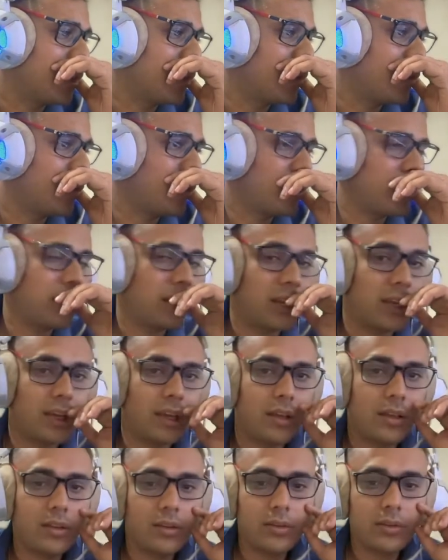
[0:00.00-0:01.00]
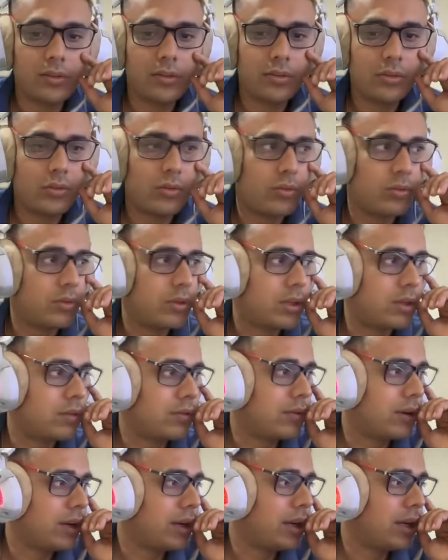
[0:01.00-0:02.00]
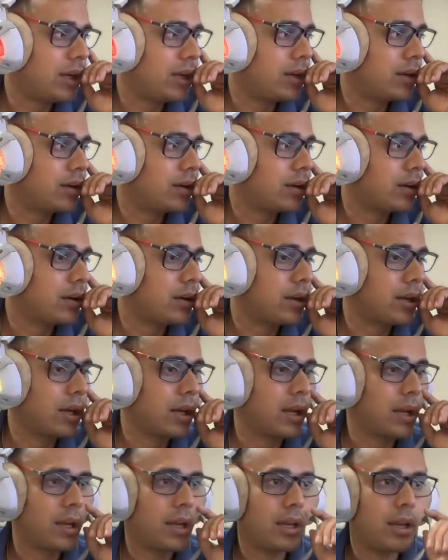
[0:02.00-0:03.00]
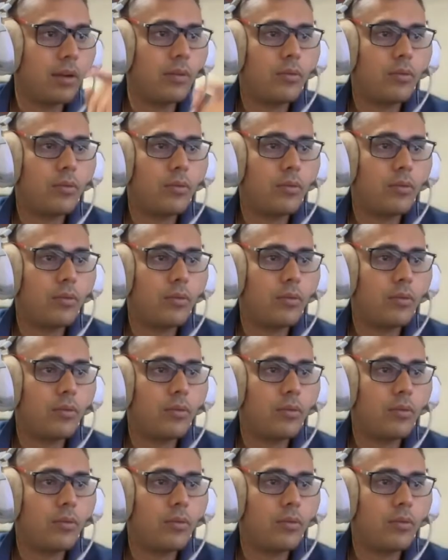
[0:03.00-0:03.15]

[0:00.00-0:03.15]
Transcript: wrongly. So that's why like I have